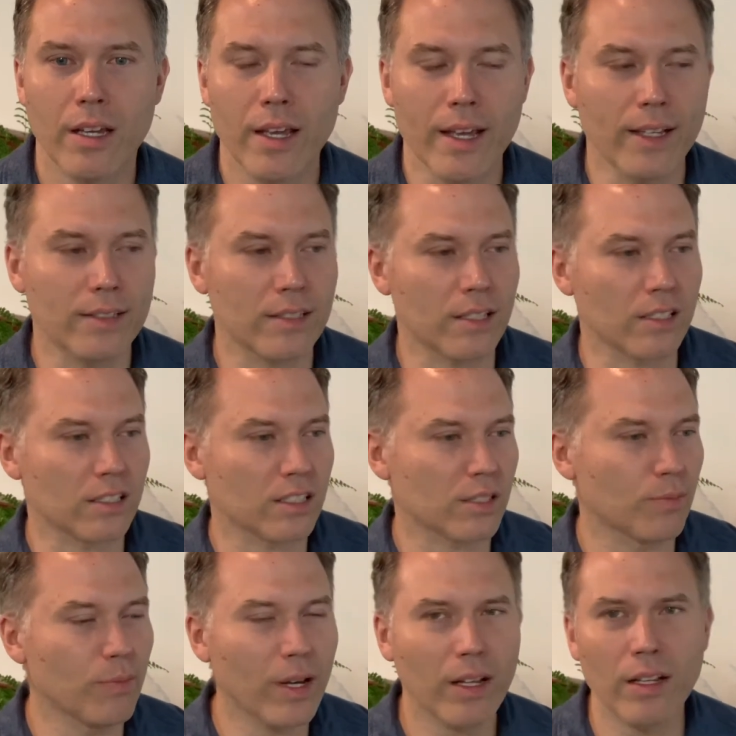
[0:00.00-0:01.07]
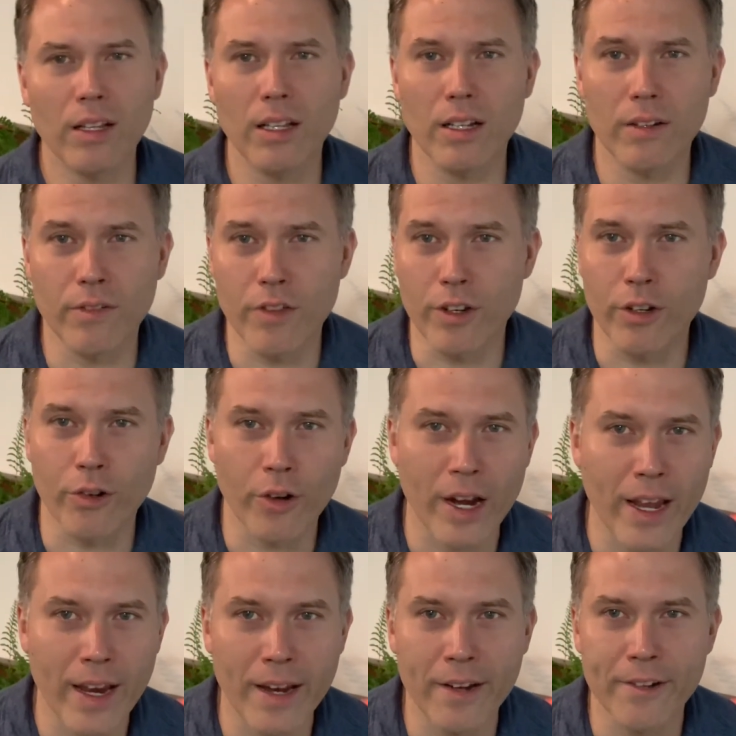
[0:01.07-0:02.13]
It's the smell of the
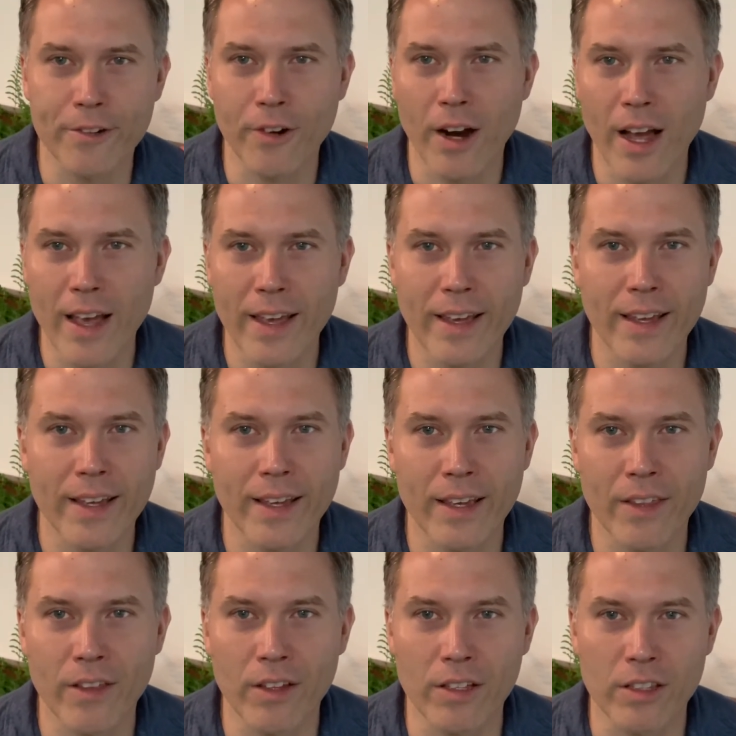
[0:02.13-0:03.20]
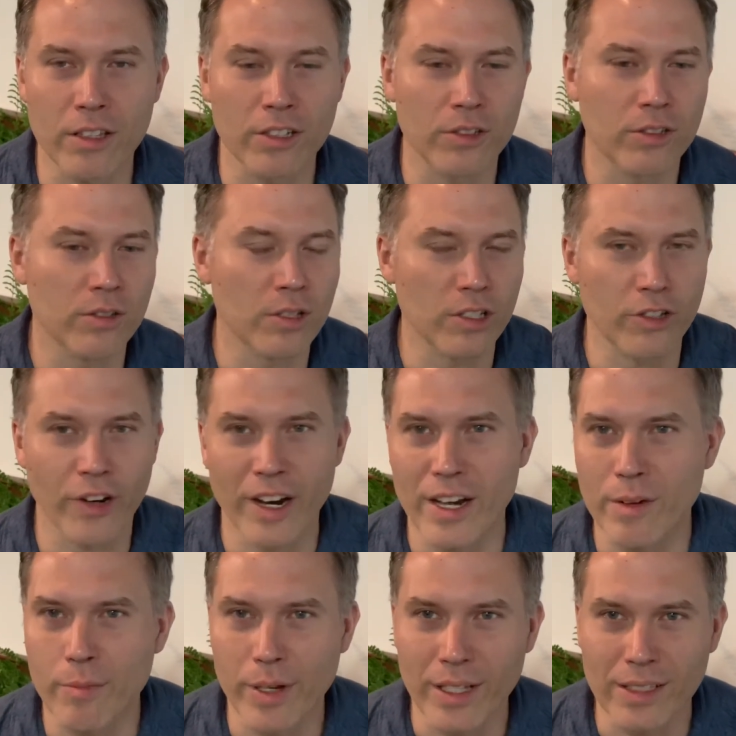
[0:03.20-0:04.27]
grain drying in the
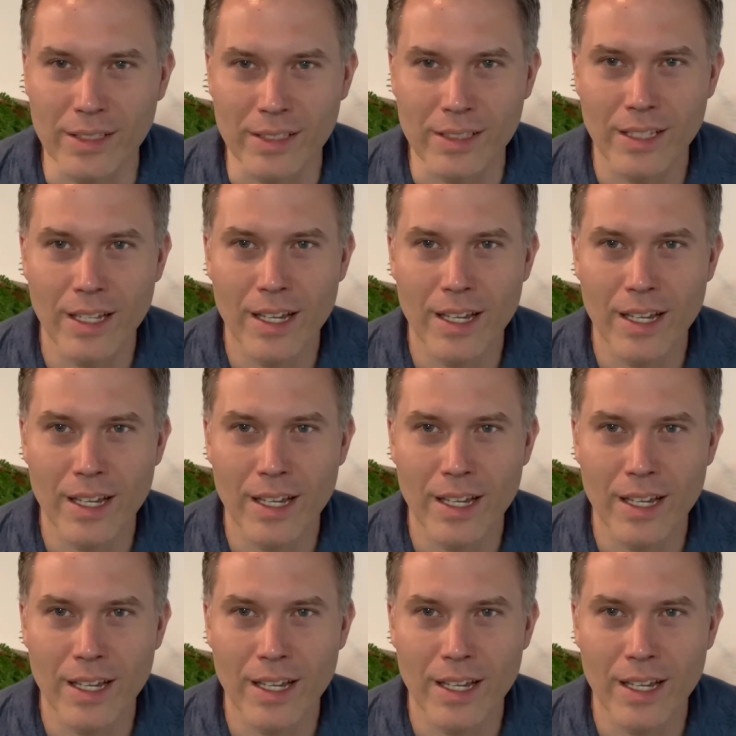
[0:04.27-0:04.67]
grain bins